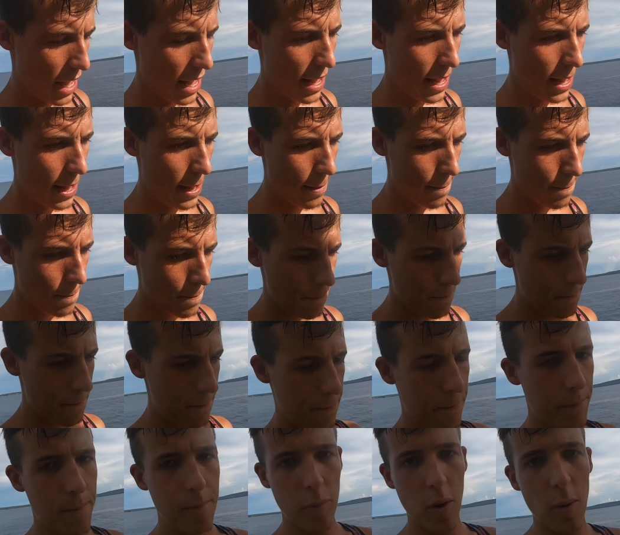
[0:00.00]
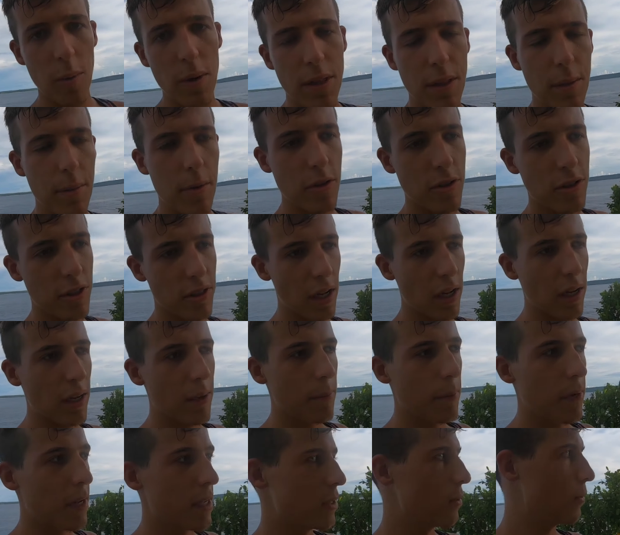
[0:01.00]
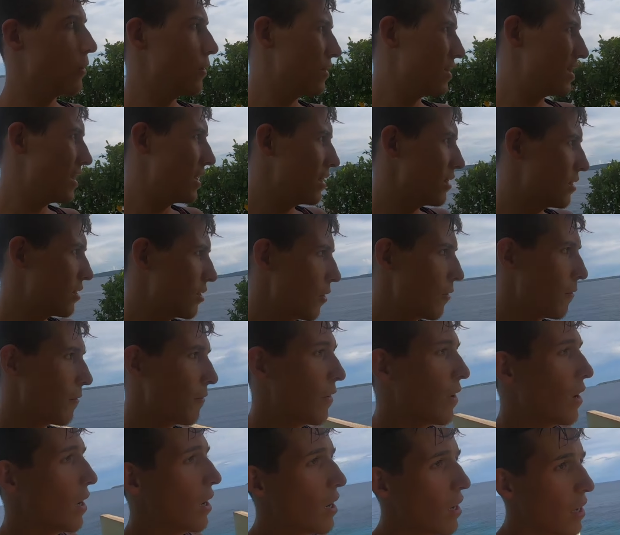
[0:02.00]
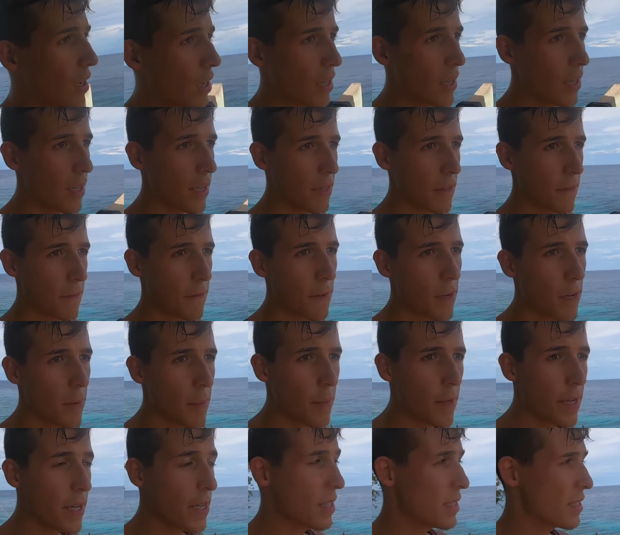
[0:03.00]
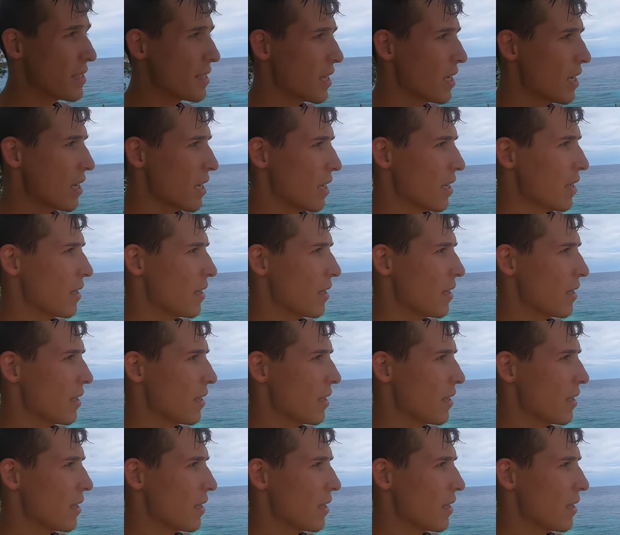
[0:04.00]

Um, probably the most stunning place we've seen so far in the Philippines.